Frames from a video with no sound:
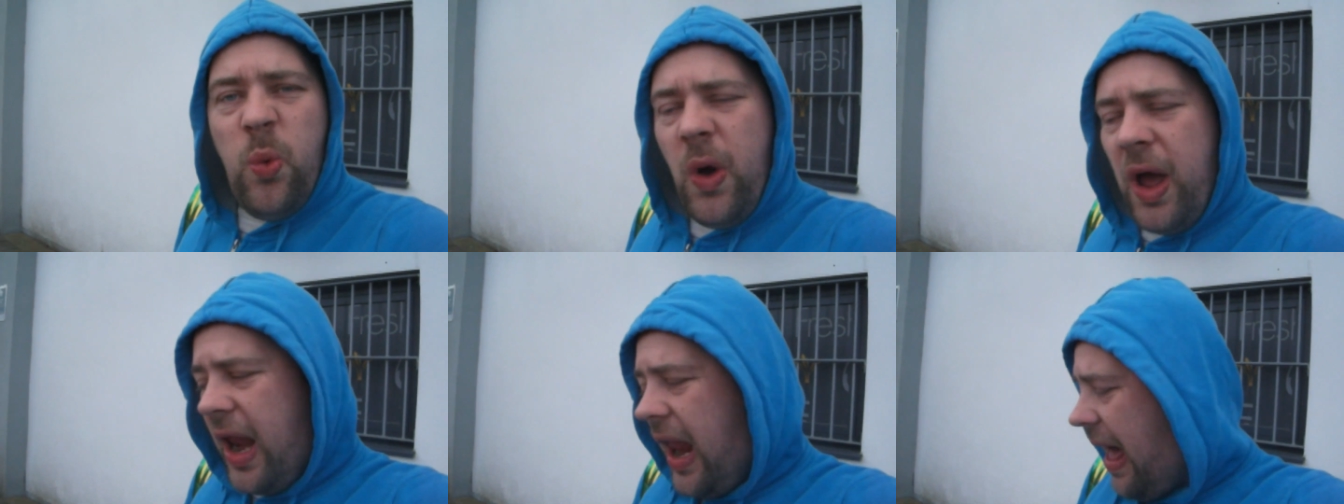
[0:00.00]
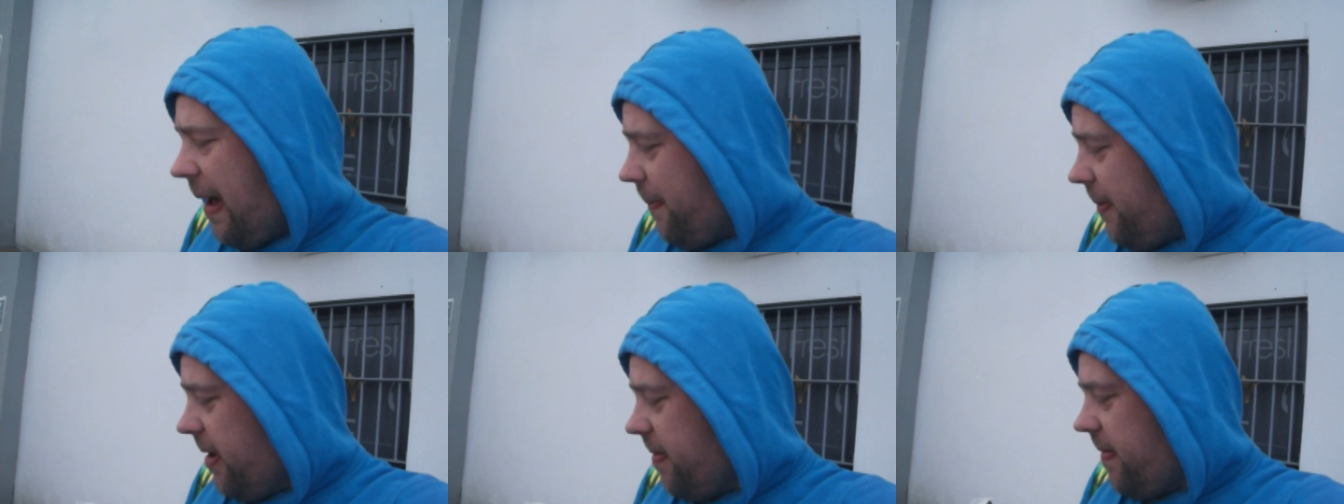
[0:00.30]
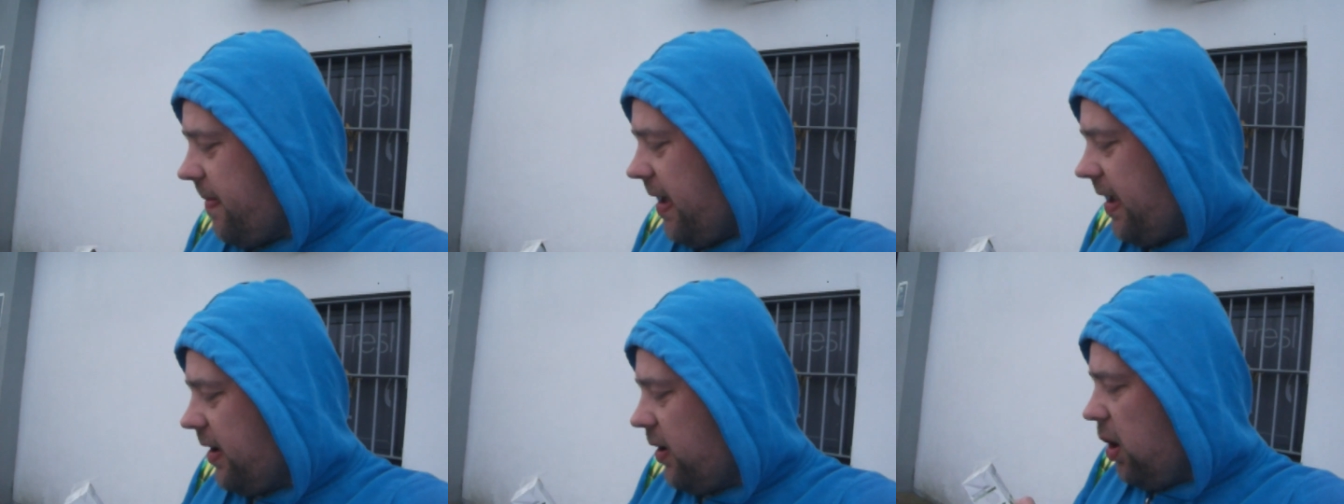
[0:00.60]
Well happy,
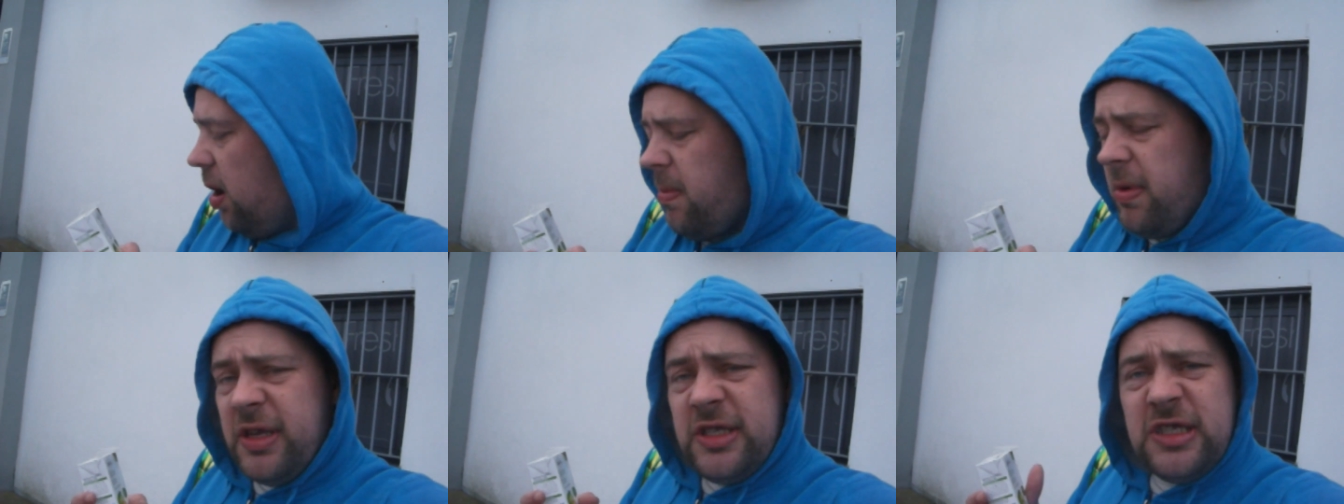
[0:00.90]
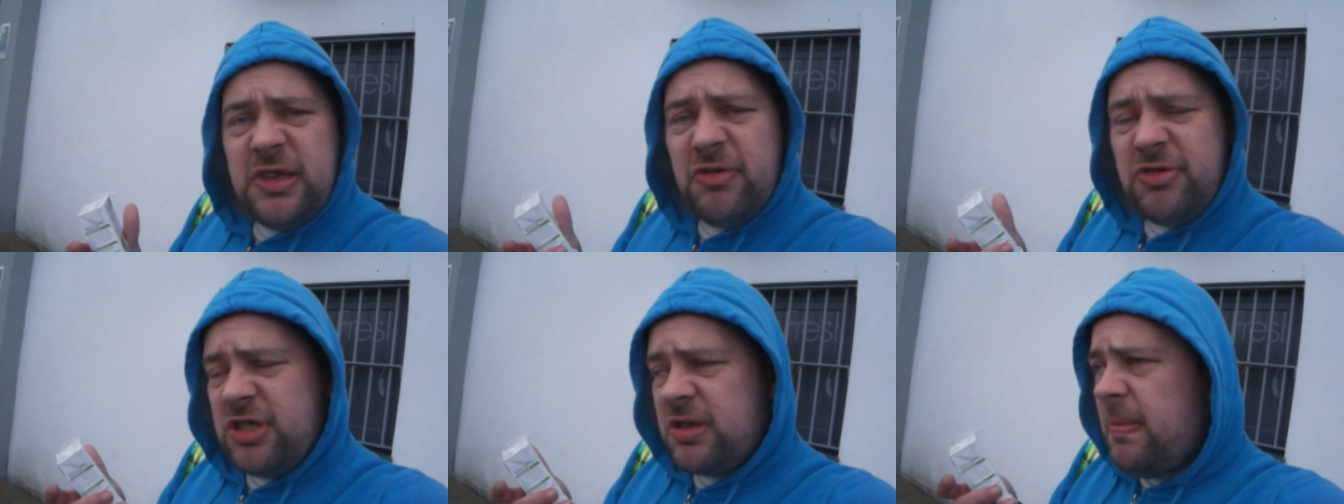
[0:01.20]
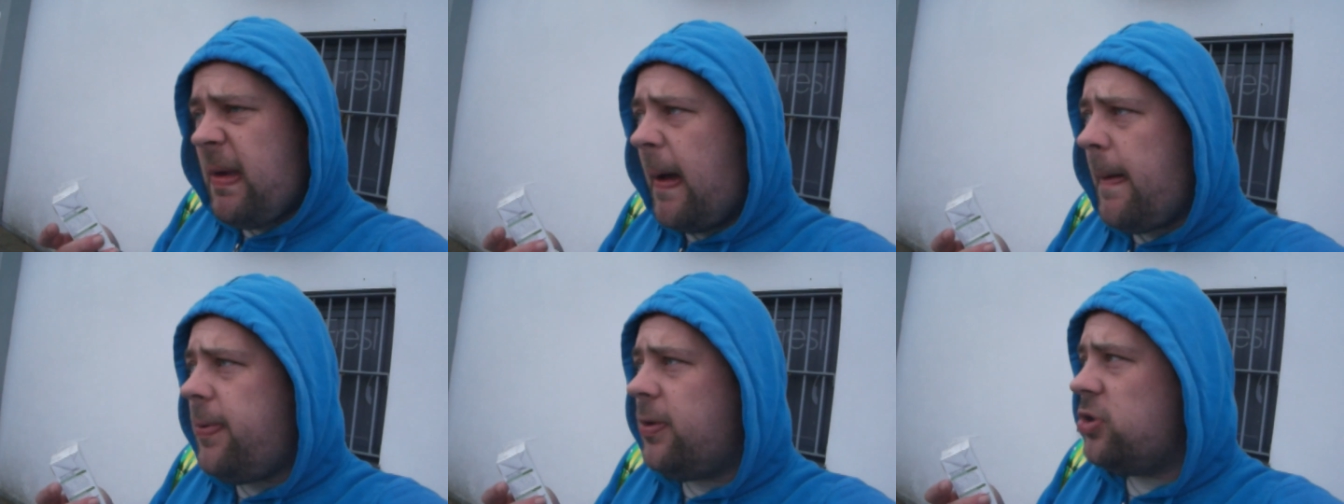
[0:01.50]
mate. Got myself
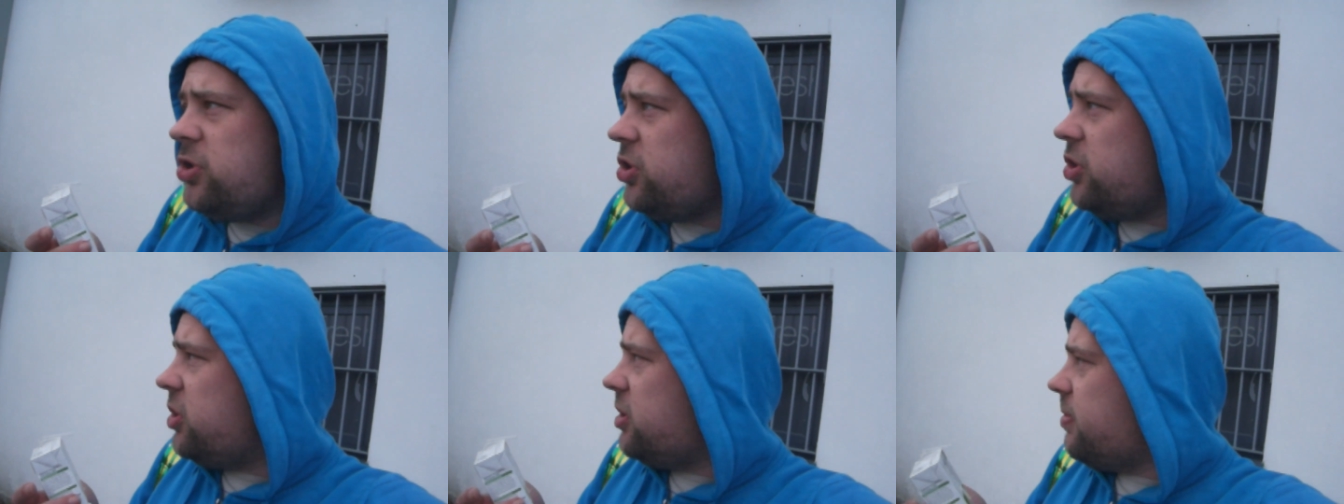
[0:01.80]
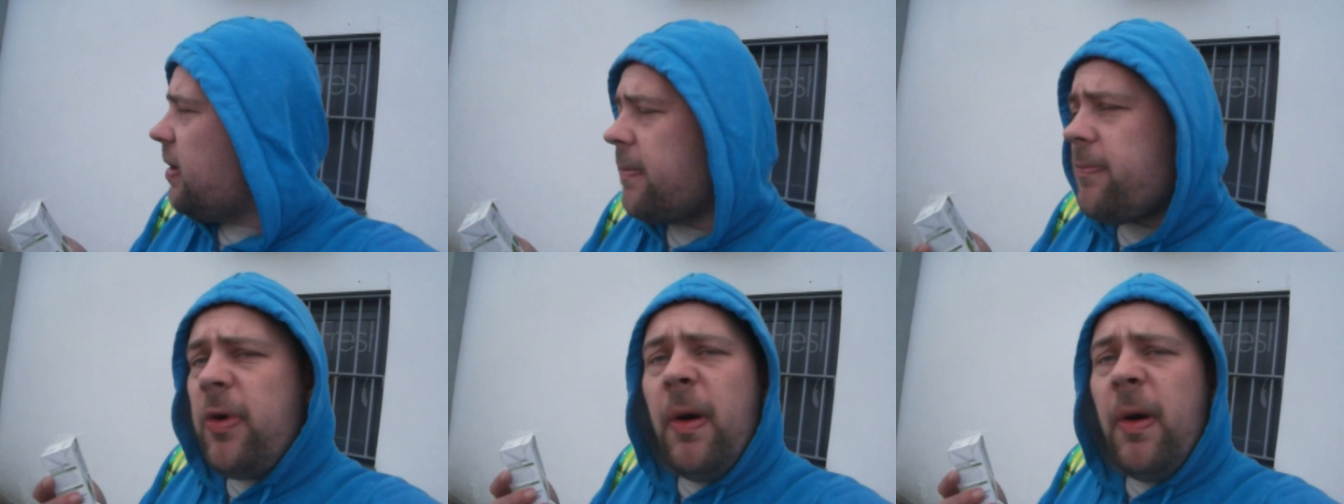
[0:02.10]
some apple juice, mate.